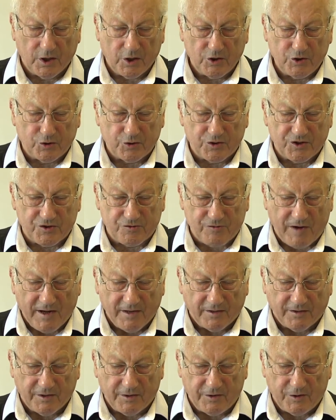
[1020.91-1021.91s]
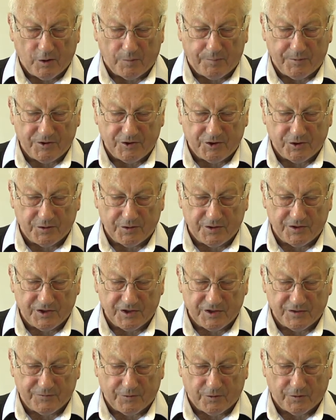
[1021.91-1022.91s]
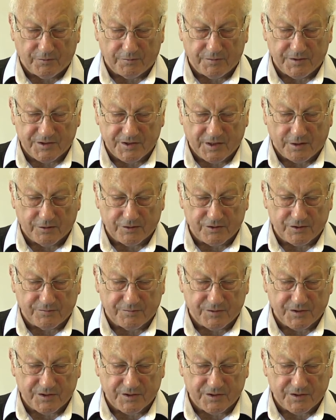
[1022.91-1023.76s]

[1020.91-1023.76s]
should strengthen the opportunities for the results of